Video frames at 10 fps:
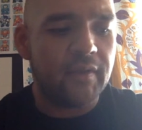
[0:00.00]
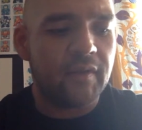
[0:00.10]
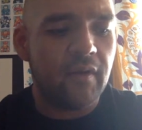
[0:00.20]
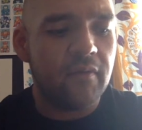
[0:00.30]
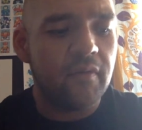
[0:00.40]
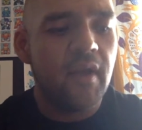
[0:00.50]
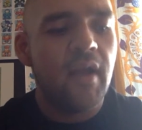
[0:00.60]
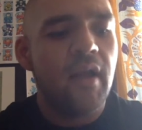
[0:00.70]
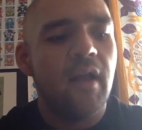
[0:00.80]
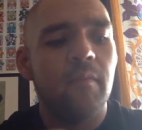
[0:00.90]
So,
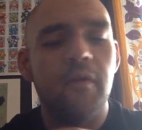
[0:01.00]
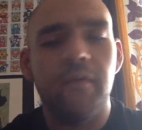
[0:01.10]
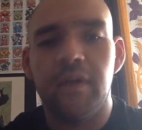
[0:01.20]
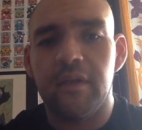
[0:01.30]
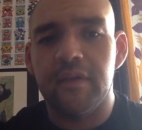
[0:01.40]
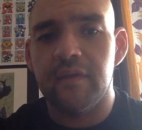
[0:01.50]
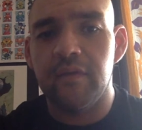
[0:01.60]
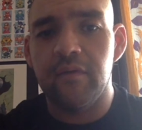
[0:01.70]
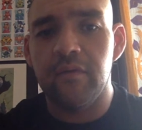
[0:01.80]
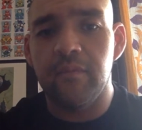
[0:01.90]
moving on
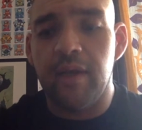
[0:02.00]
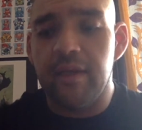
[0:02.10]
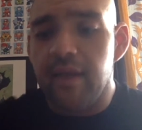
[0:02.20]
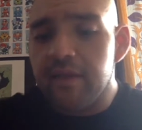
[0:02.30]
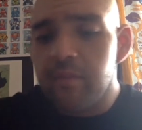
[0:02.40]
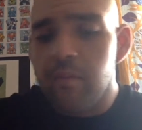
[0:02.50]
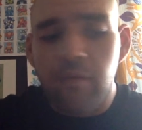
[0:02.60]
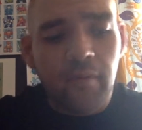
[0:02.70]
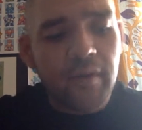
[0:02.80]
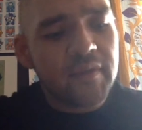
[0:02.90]
to my next
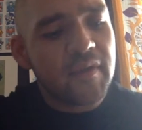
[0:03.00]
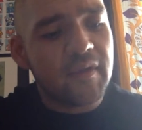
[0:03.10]
point,